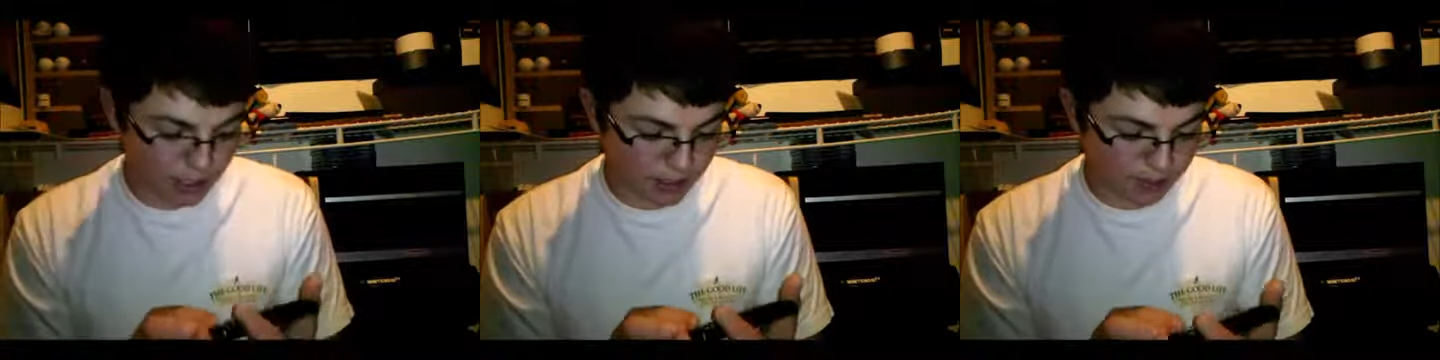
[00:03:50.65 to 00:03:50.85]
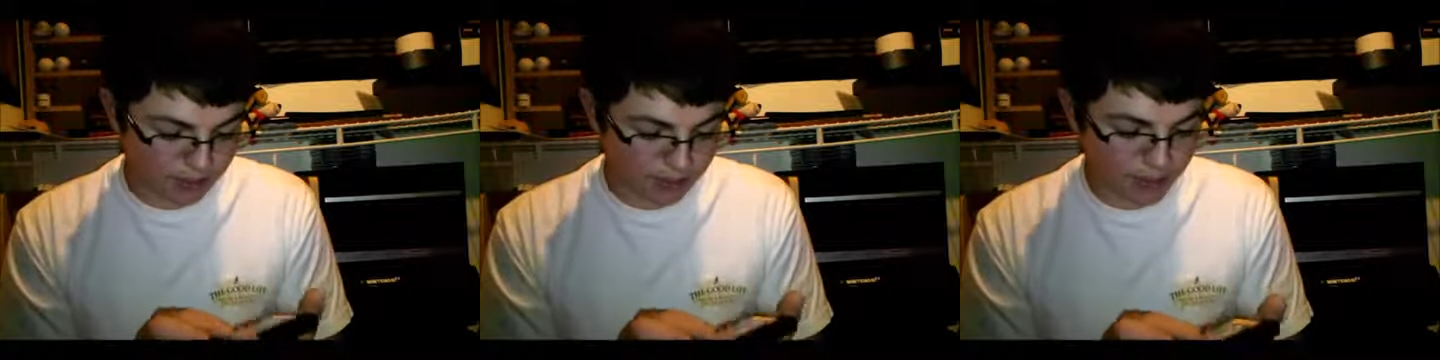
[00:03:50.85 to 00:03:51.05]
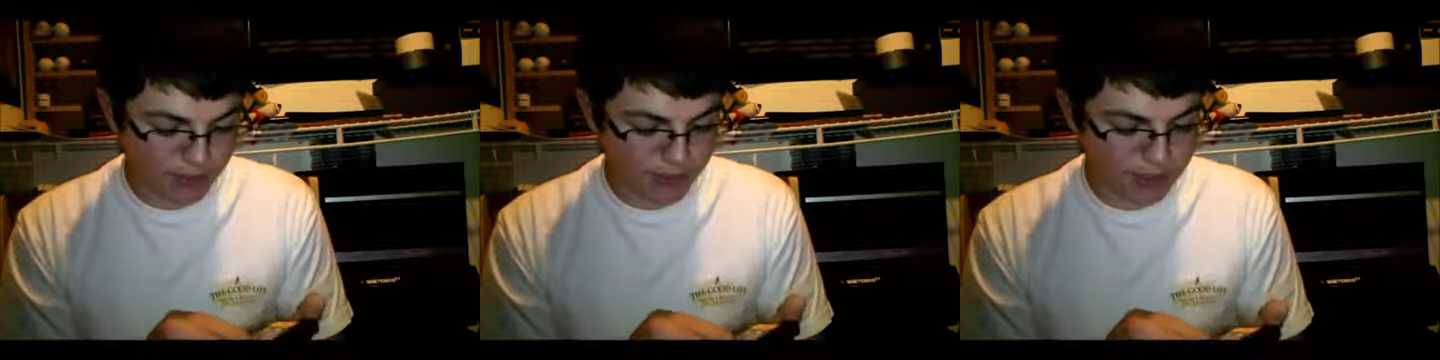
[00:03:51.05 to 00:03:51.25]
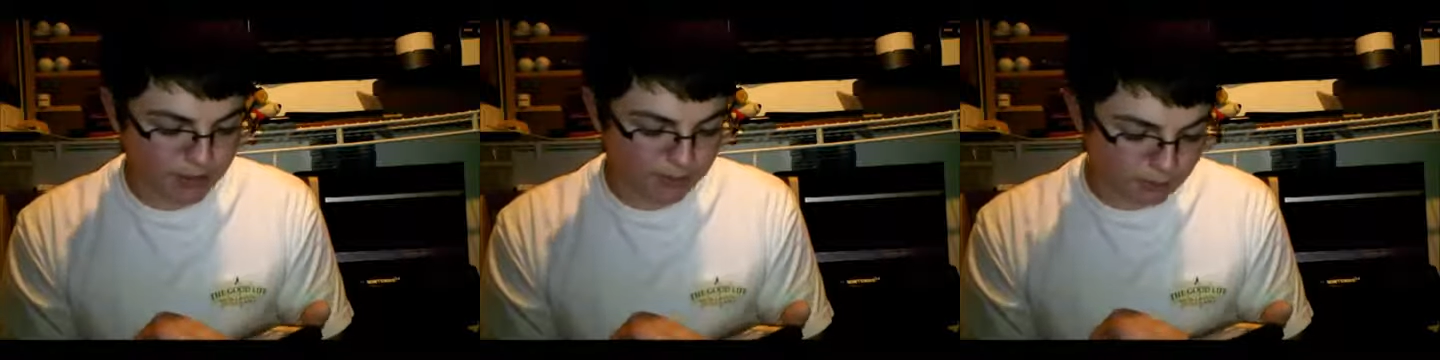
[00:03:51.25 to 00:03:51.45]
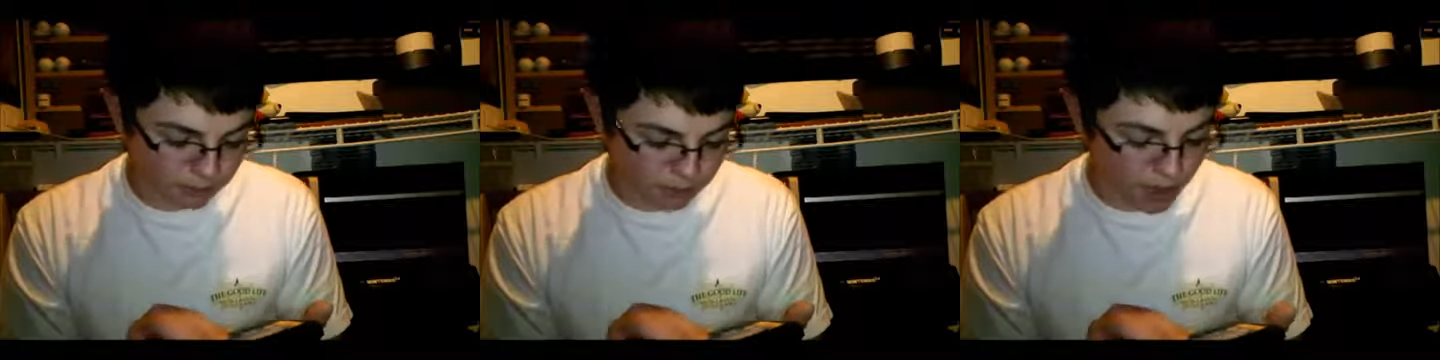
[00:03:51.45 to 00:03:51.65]
Um, you know, it's
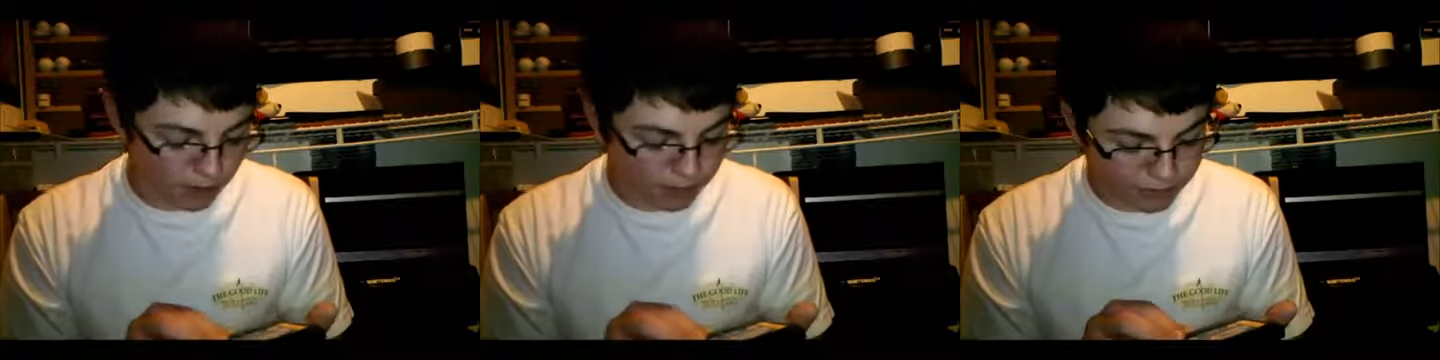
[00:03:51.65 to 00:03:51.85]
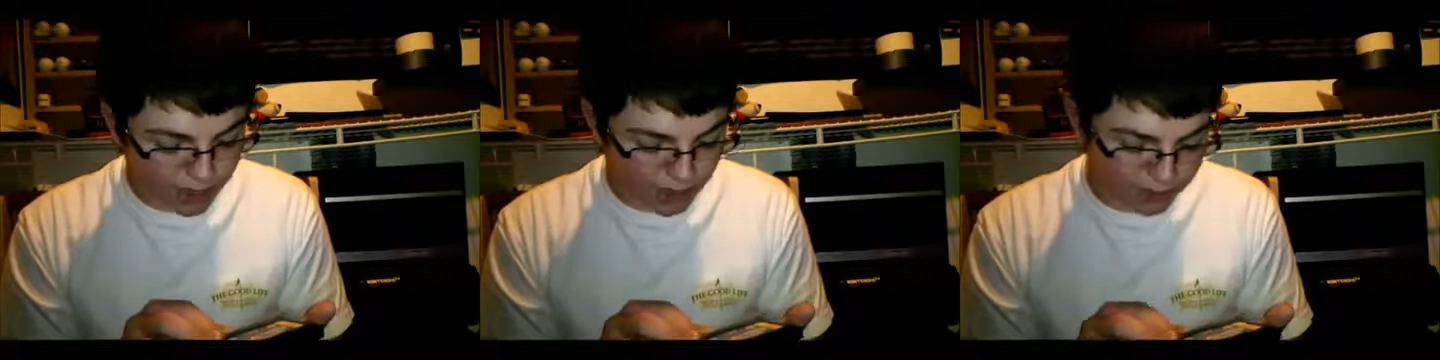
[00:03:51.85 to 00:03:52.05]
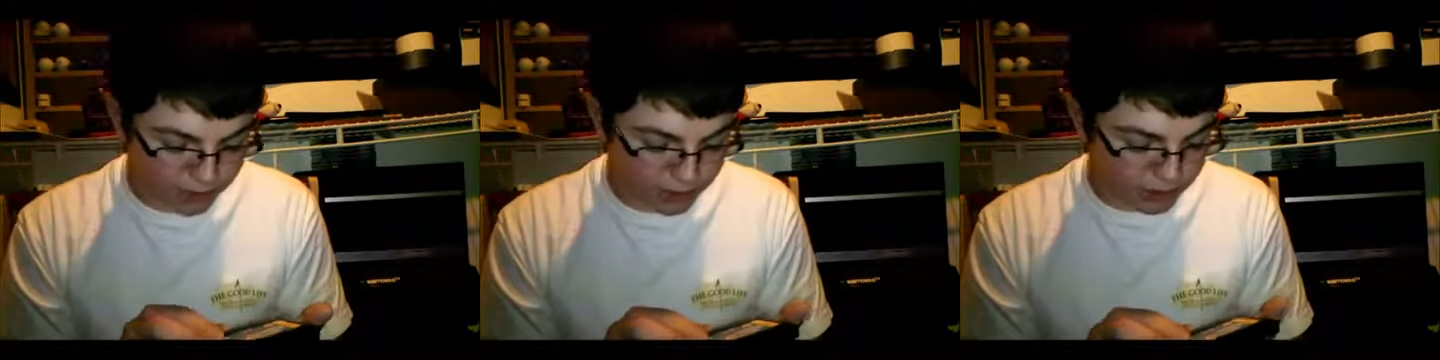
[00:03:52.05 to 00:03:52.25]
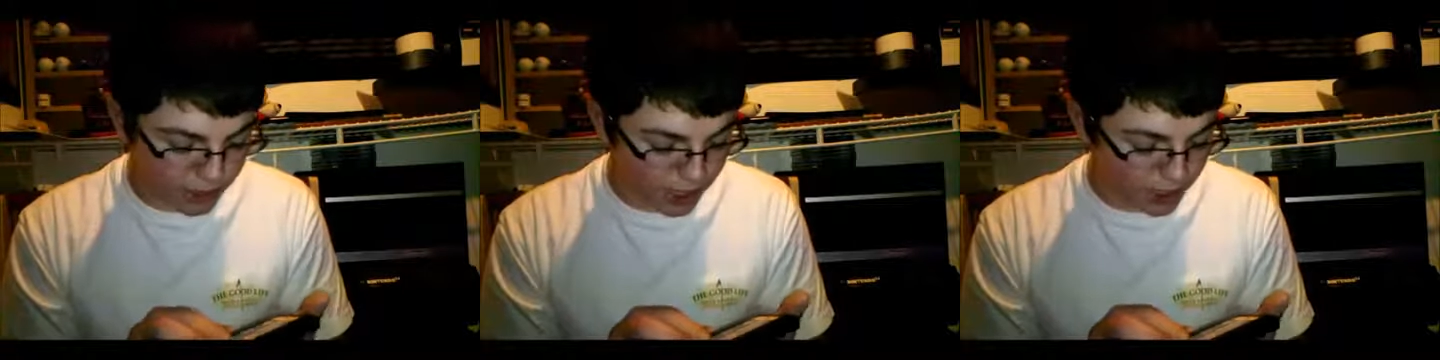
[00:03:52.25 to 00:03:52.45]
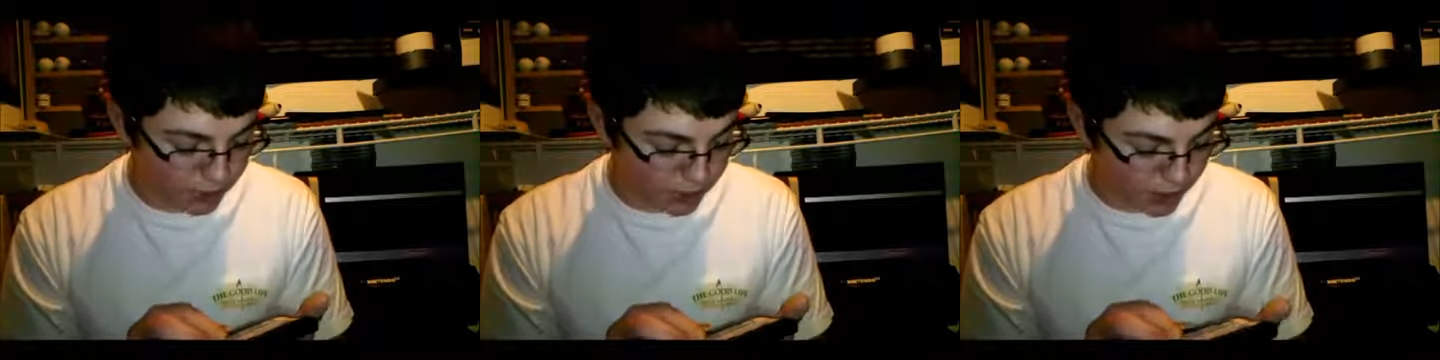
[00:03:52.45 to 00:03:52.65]
in rough kind of
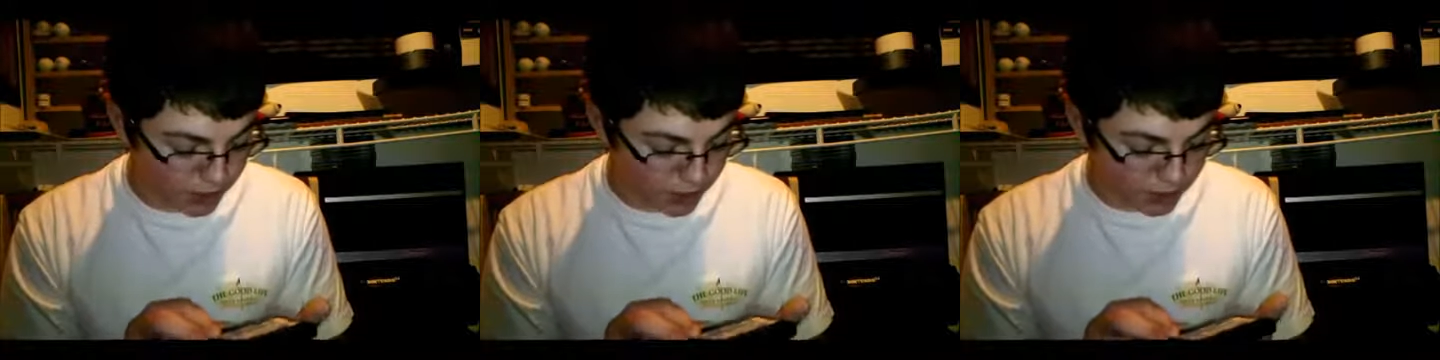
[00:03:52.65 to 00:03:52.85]
shape.